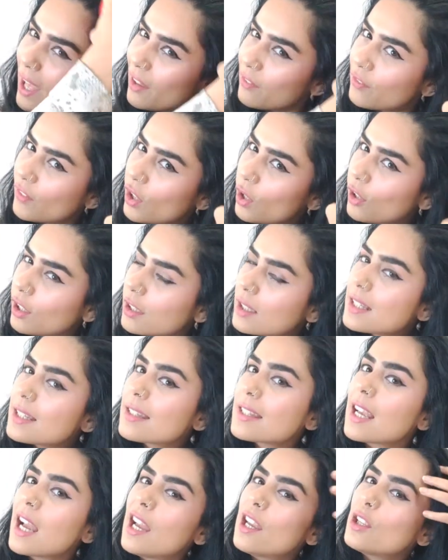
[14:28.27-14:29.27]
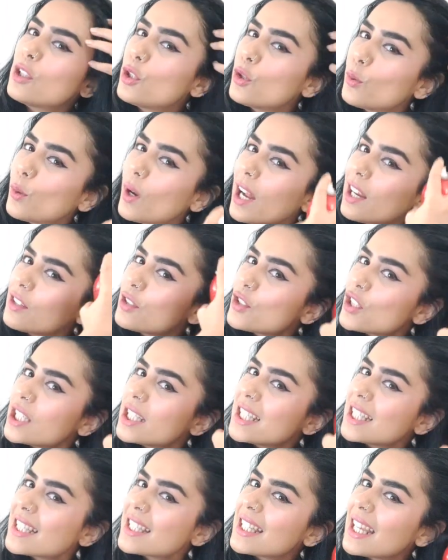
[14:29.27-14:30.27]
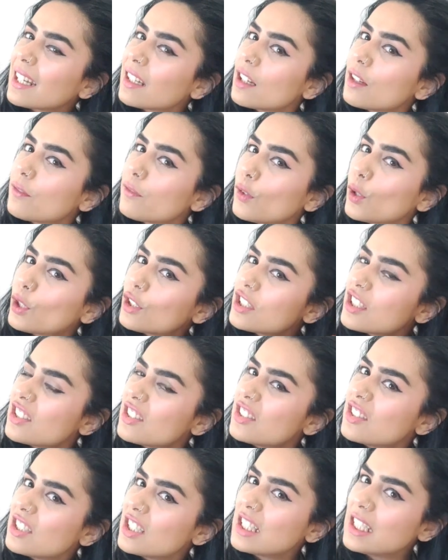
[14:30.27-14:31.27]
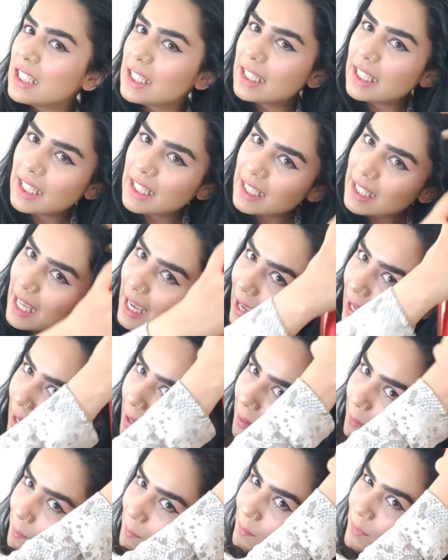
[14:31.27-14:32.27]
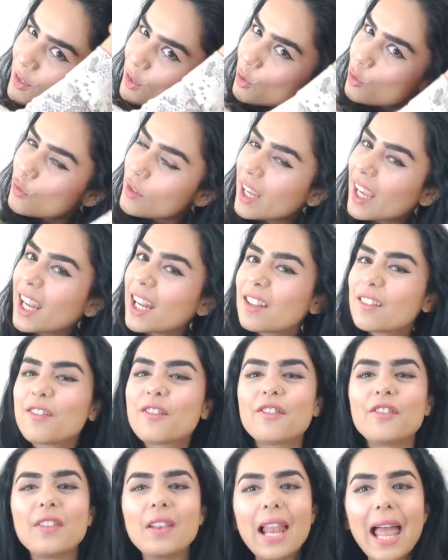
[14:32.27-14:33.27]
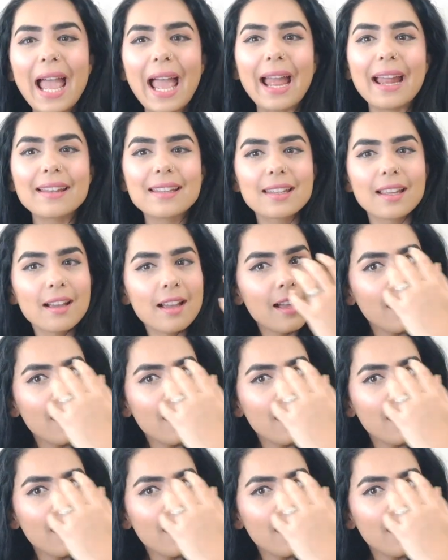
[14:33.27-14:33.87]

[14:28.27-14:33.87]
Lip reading: have curls, you can't really settle for a really damn straight, flat